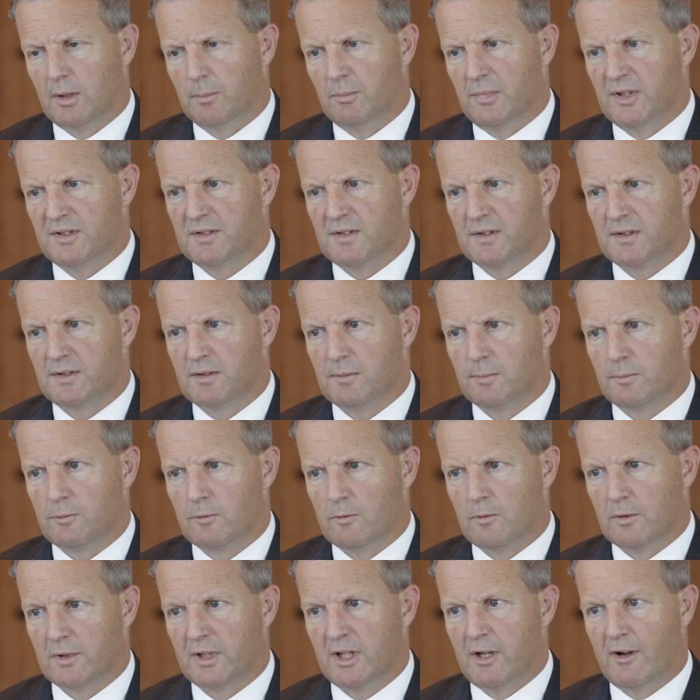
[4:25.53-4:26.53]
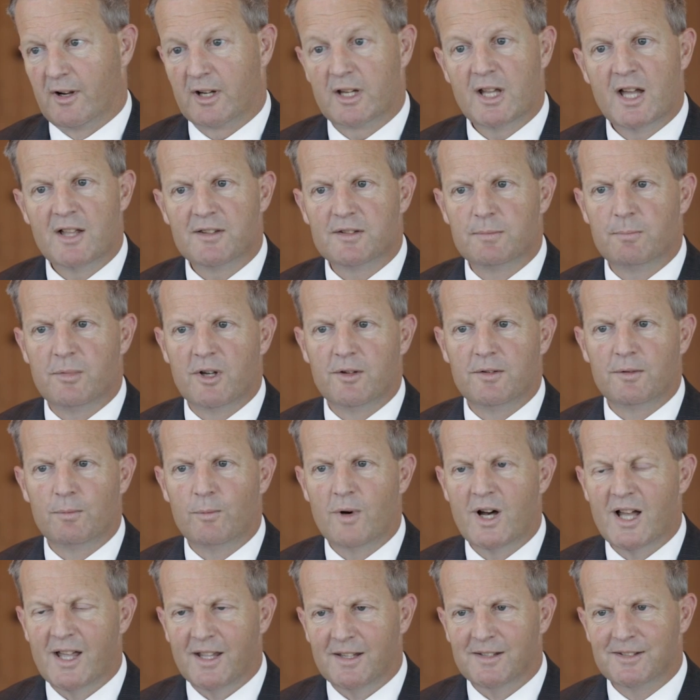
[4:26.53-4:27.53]
business abroad. Now, it cuts both
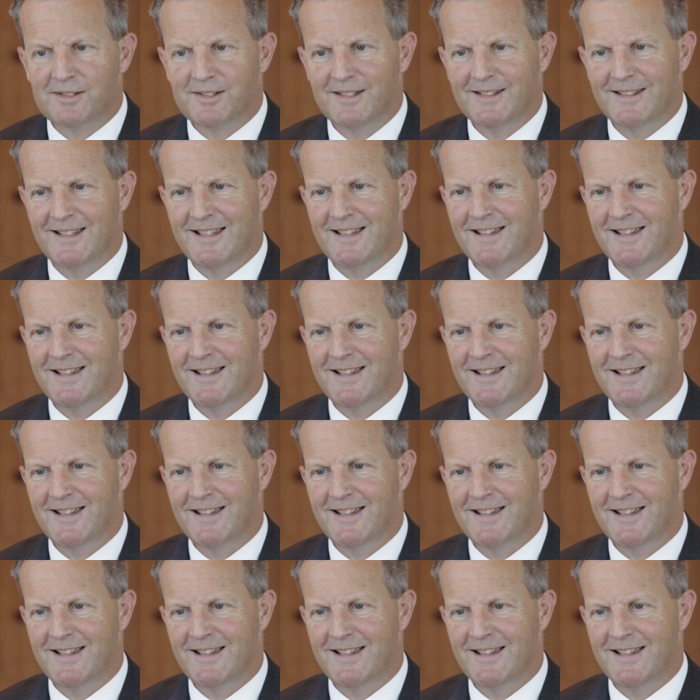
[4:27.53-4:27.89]
ways